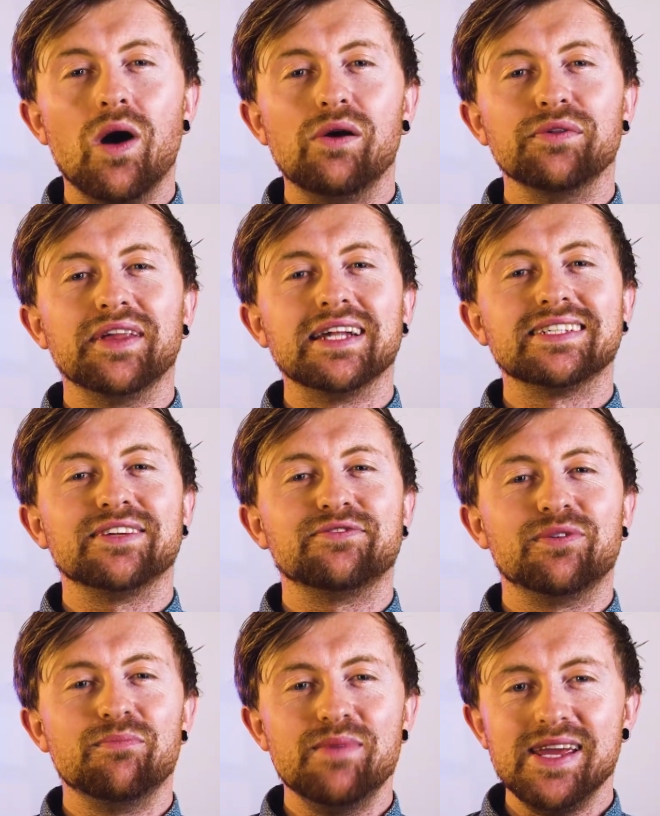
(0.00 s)
Well, that's it
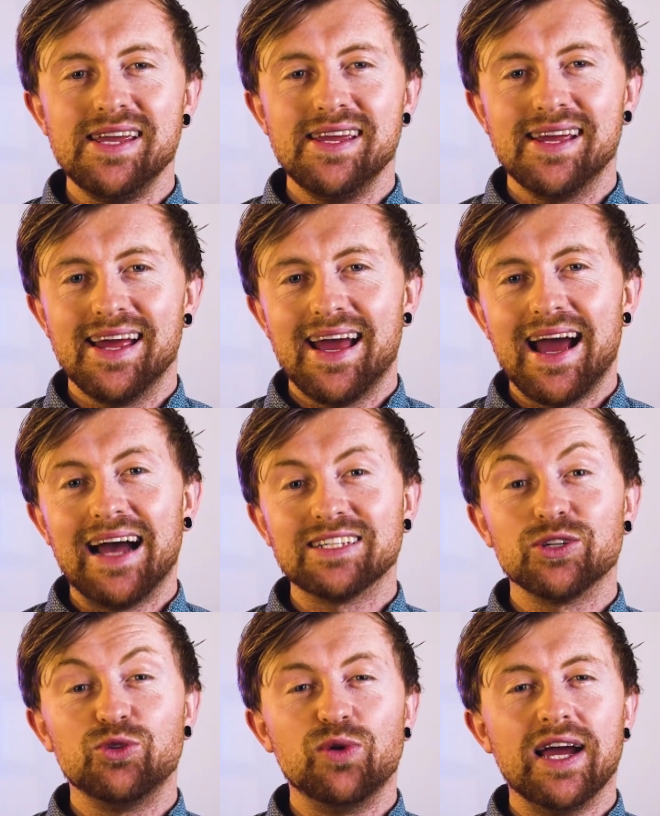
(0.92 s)
from me.
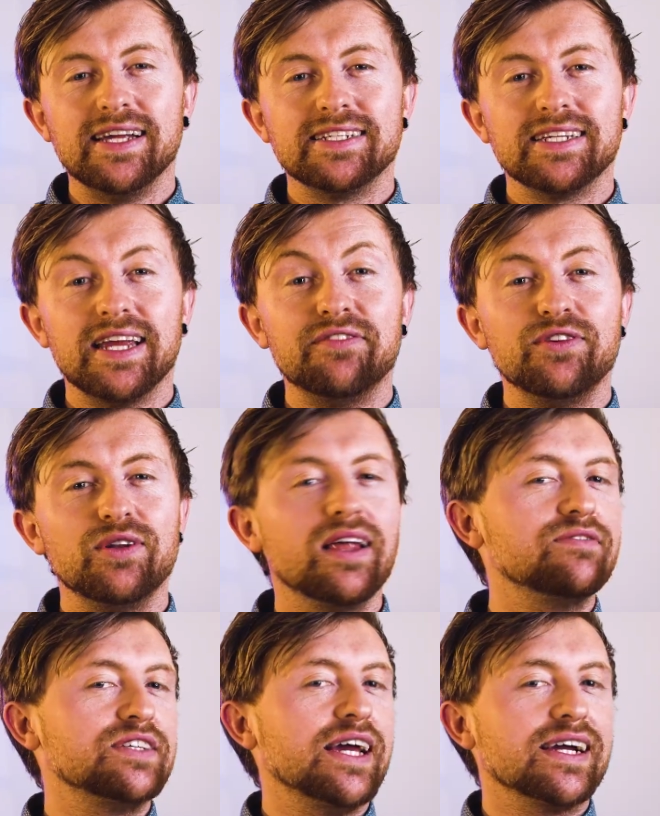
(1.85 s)
As always, if you
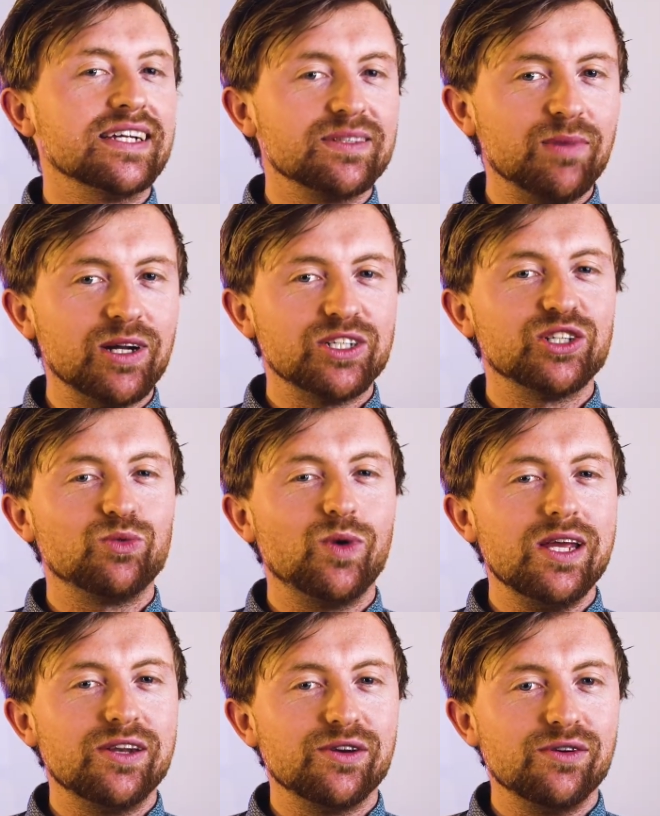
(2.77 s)
love tech as much as
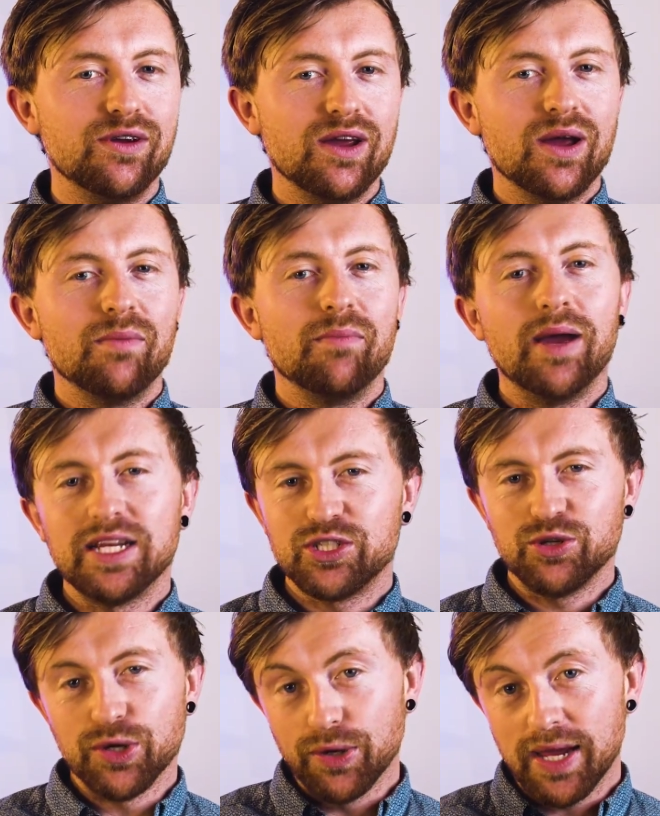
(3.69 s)
we do, make
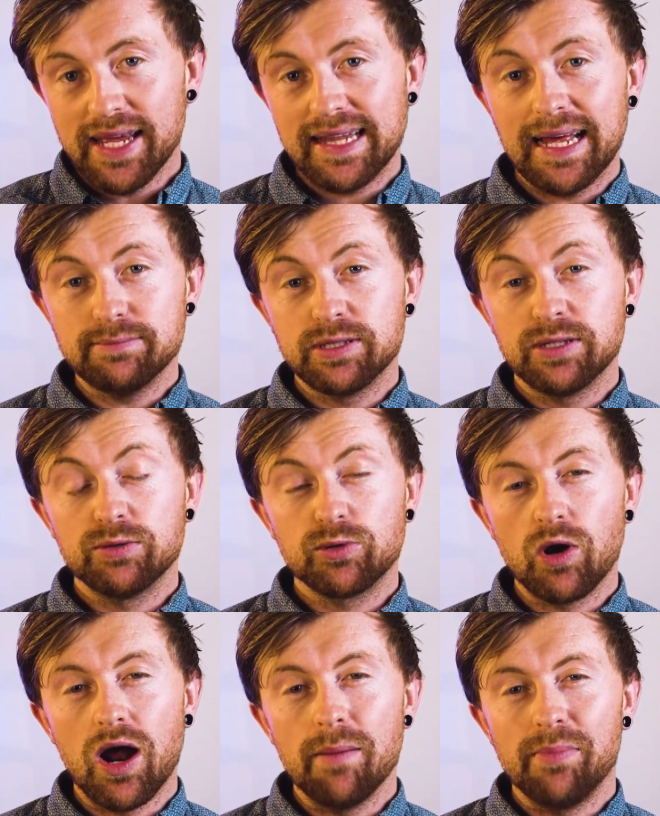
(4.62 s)
sure you hit that
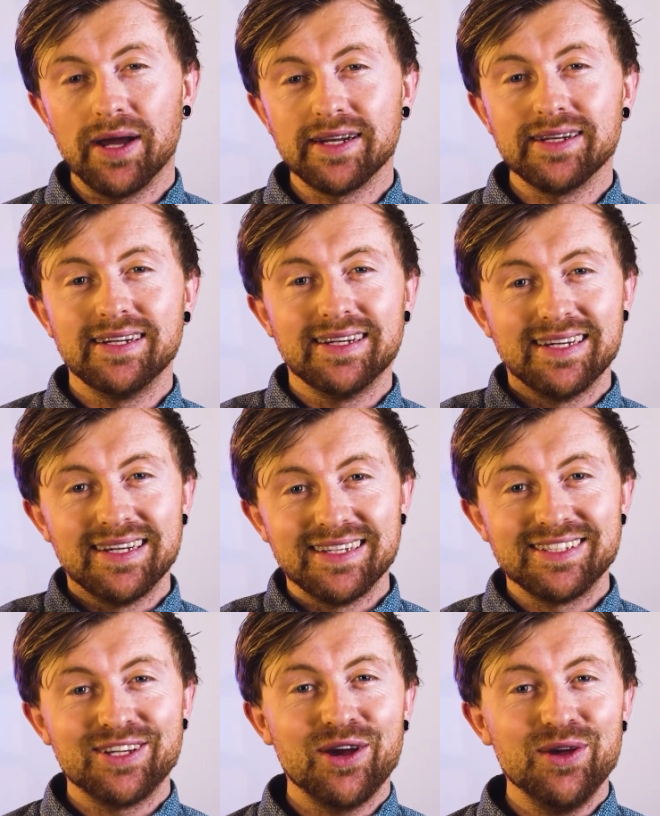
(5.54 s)
subscribe
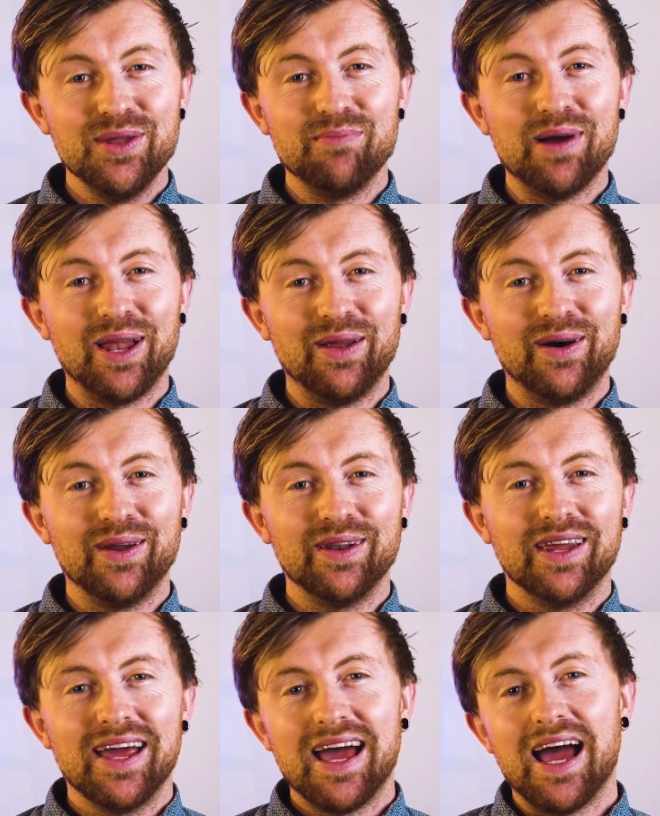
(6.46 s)
button, turn the bell
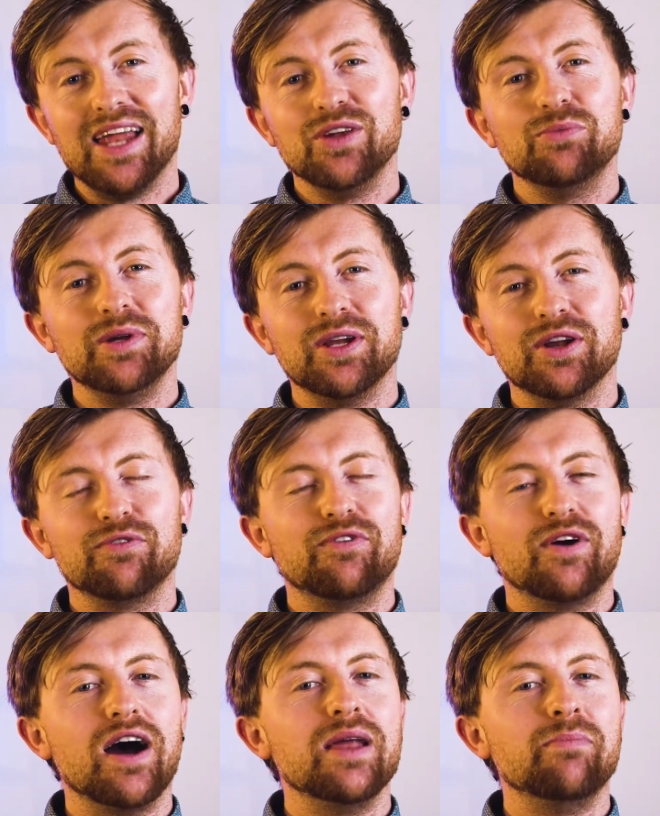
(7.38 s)
on, and you'll be
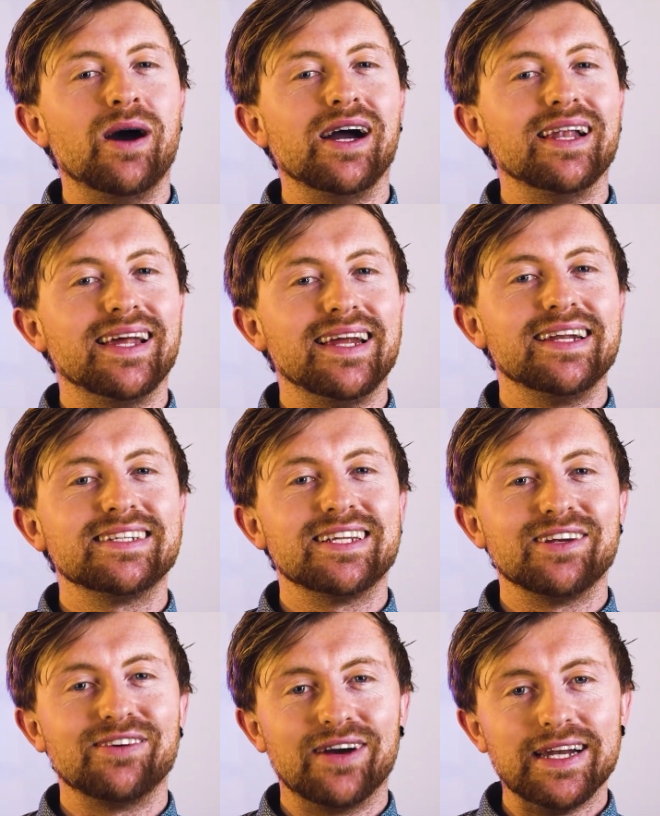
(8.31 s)
notified by our
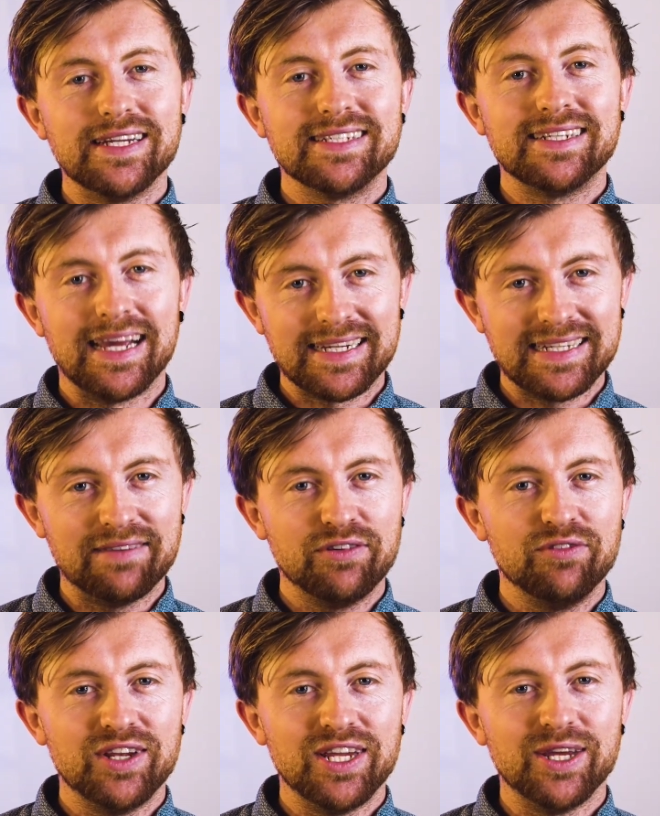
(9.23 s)
latest and greatest
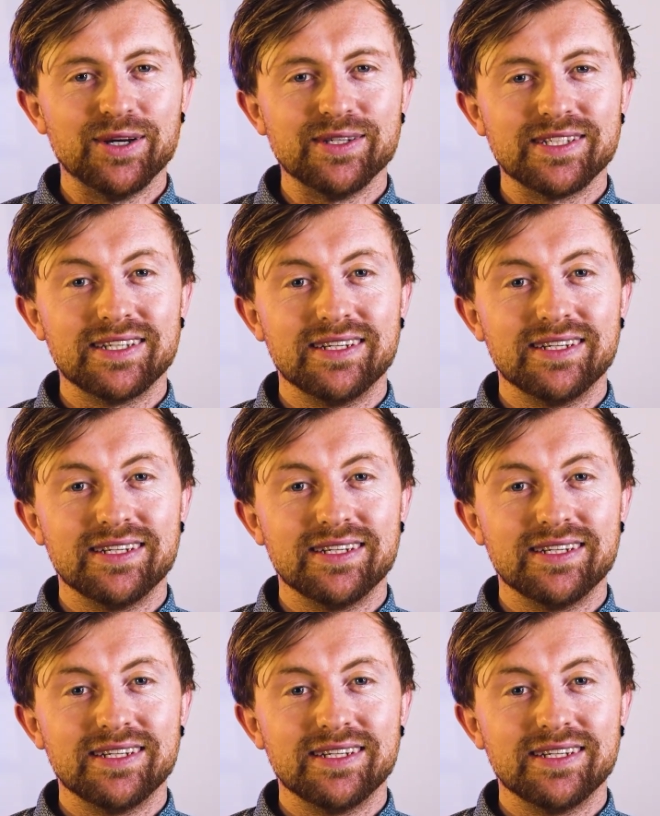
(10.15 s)
tech-savvy videos.